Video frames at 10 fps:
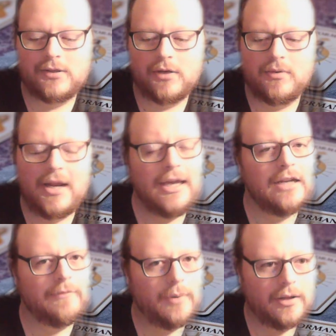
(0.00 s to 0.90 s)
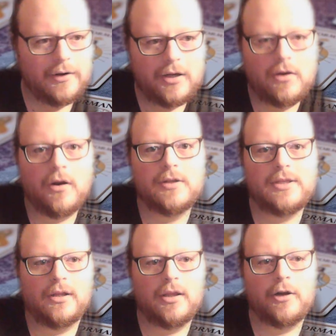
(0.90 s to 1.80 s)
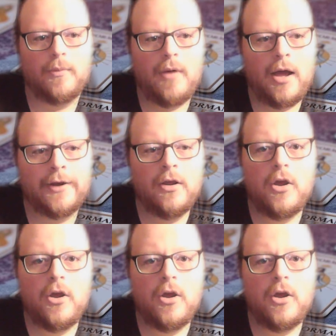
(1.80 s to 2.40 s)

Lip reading: So, negative polarity cards in the Lenormand